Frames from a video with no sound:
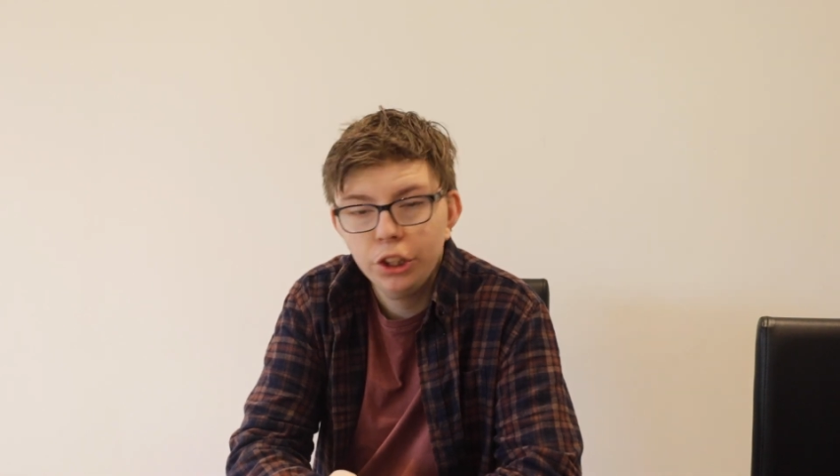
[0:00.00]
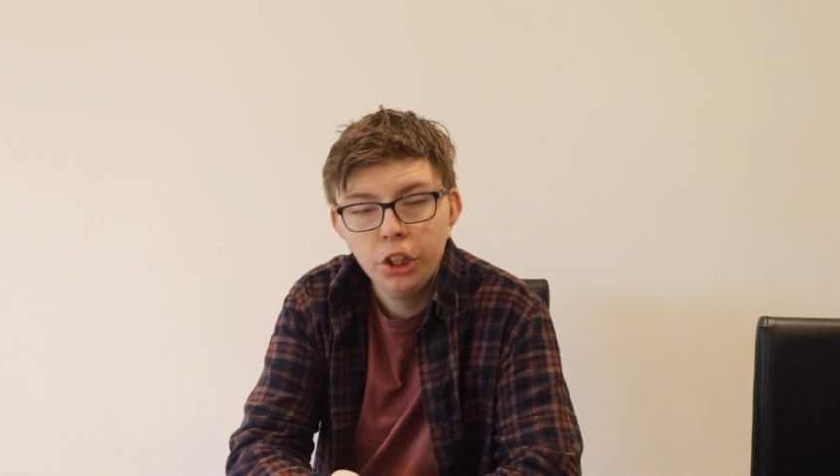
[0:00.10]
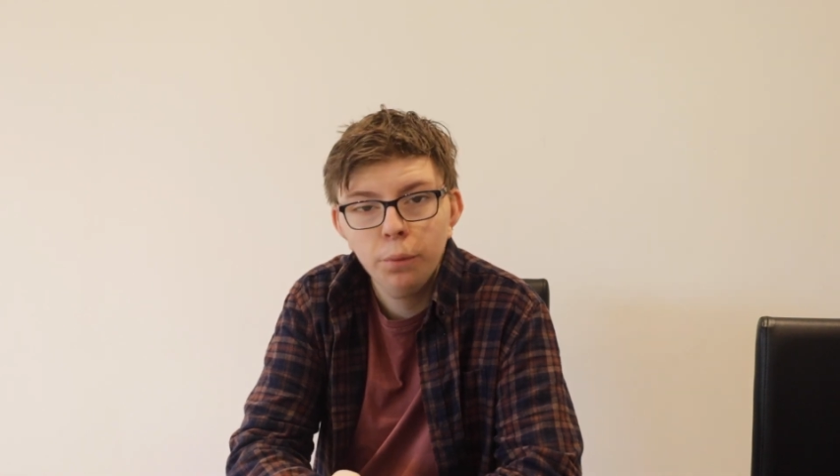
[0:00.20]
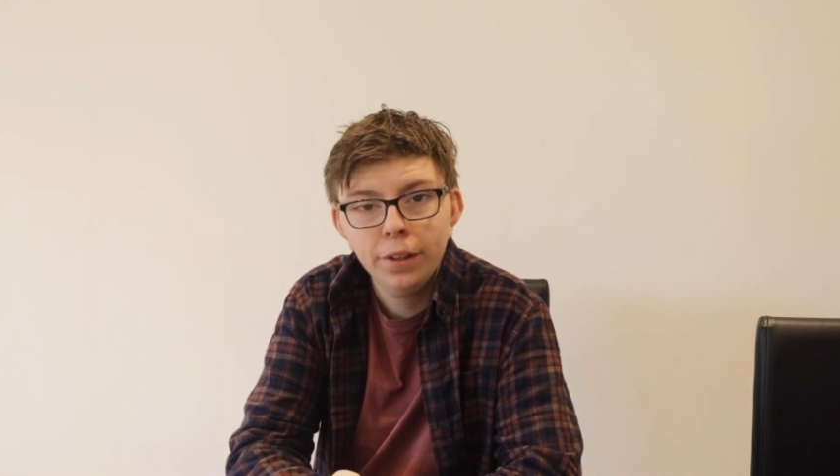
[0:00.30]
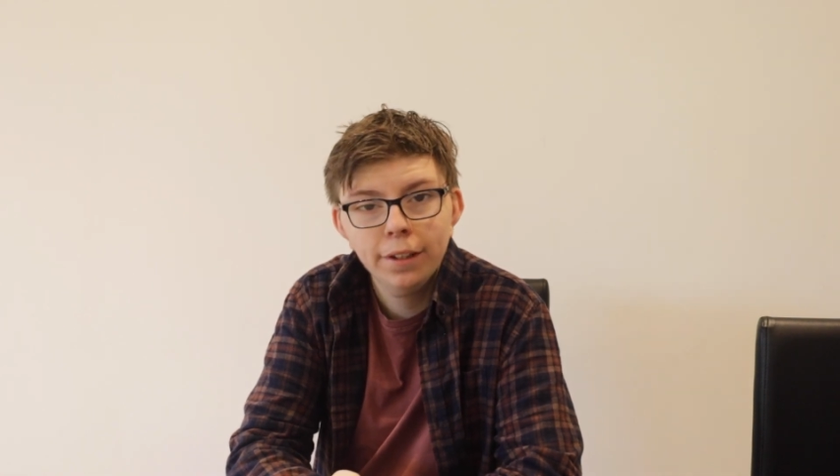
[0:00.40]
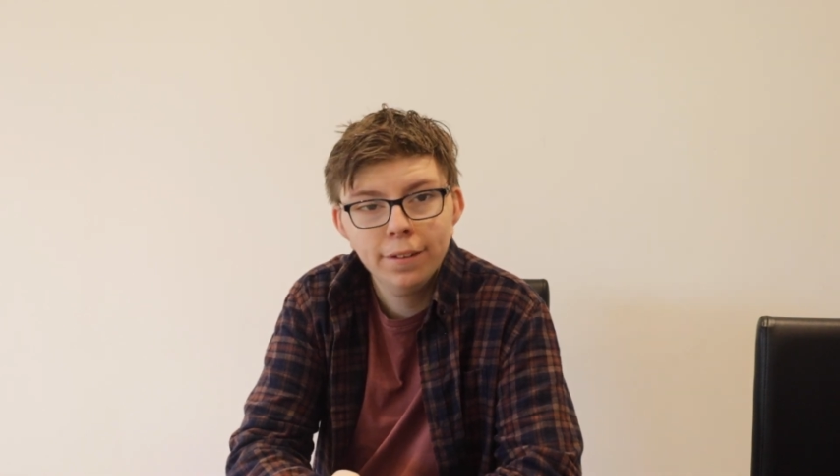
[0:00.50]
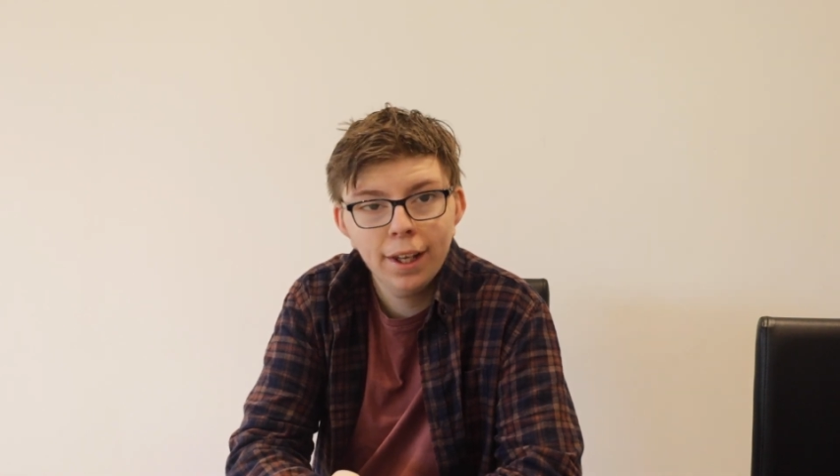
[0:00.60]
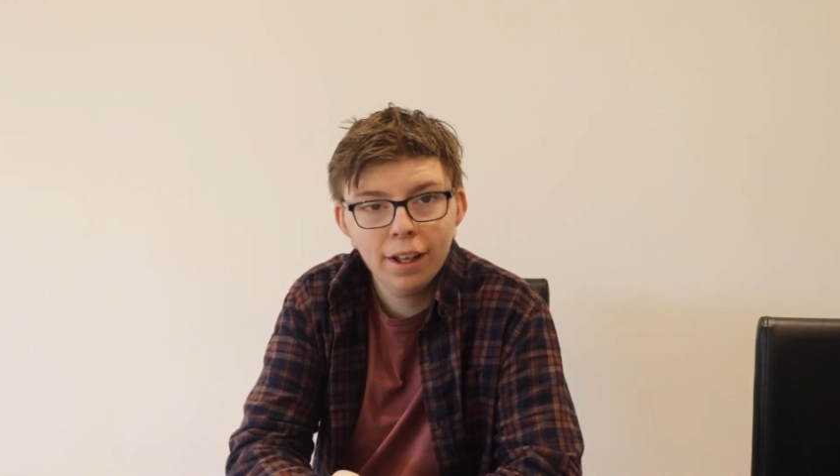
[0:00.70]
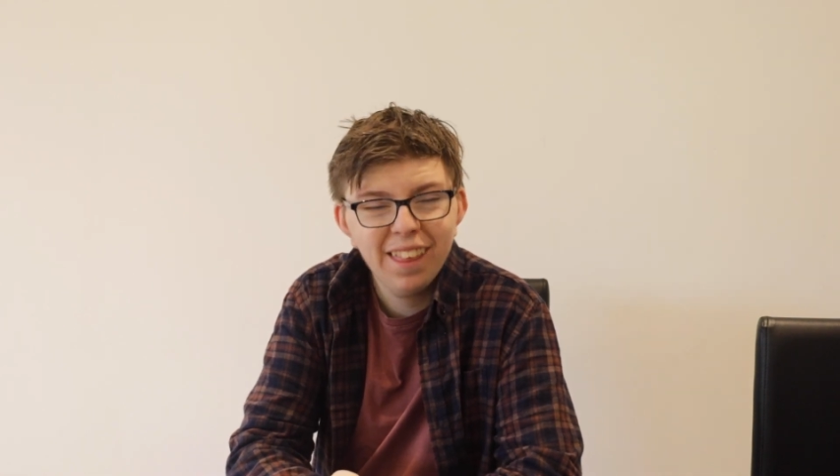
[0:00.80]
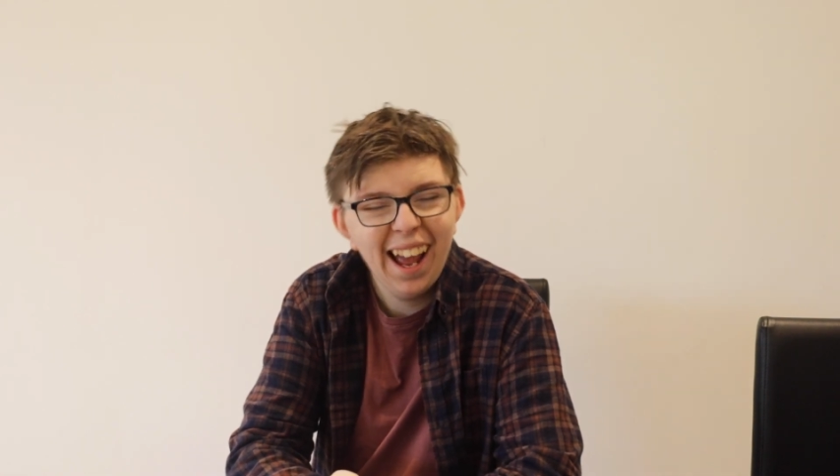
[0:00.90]
She was the
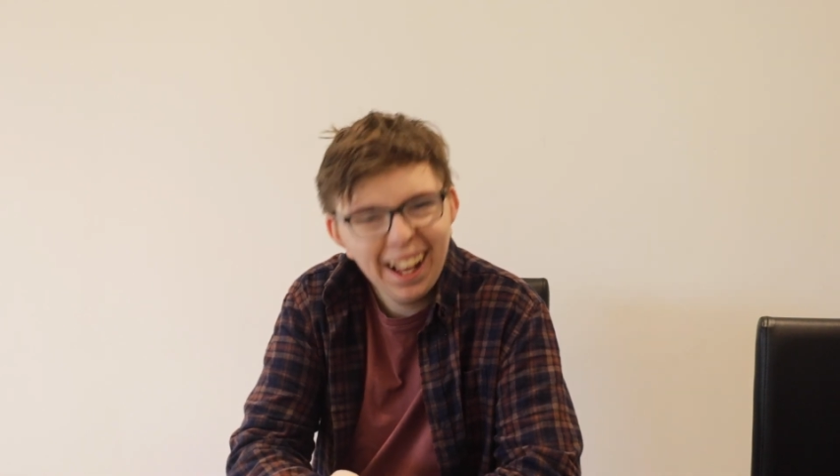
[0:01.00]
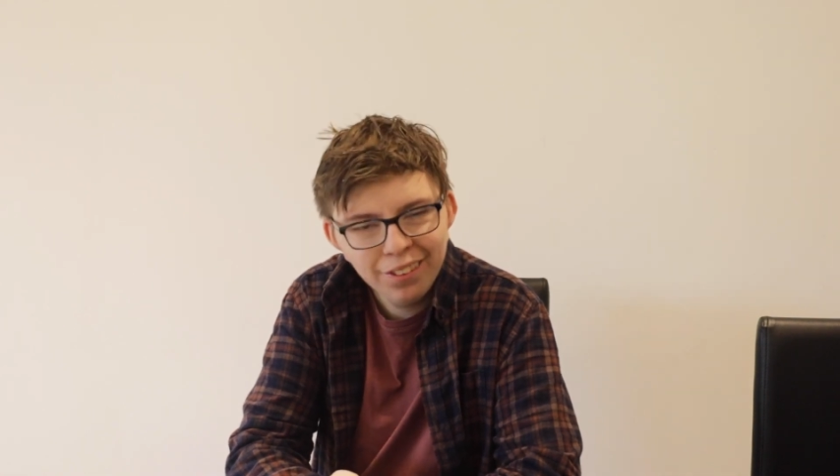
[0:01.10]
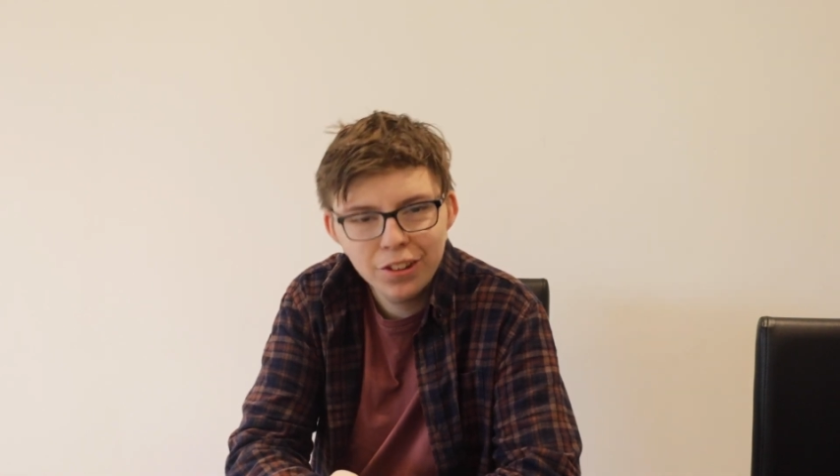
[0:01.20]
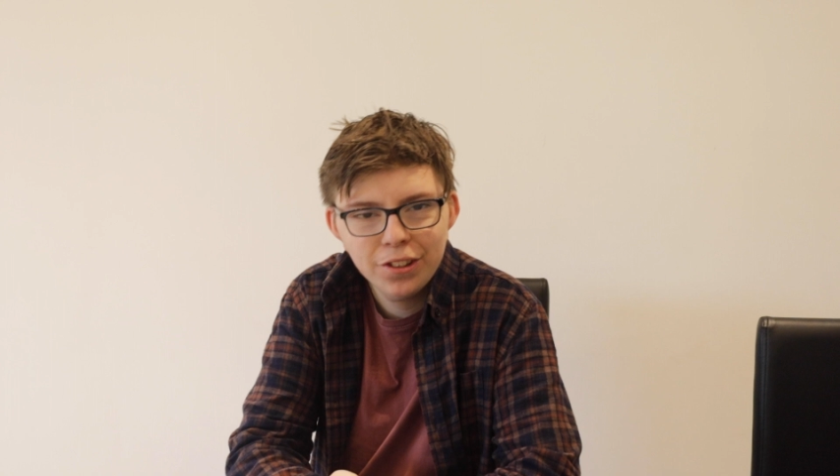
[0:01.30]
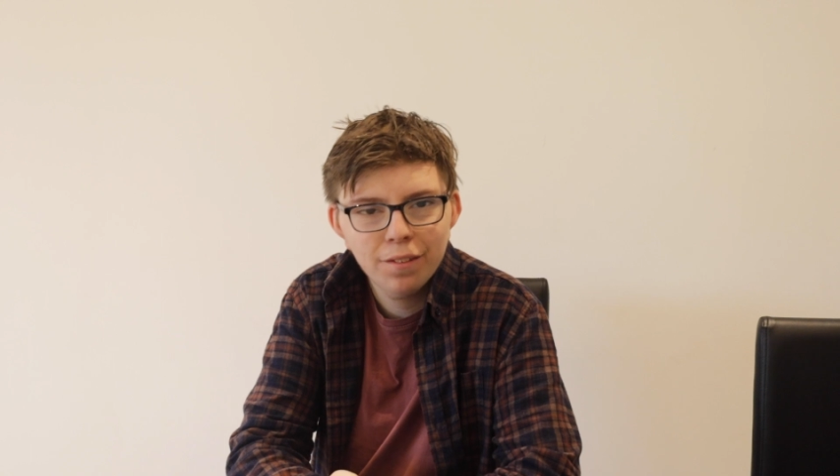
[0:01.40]
6th and the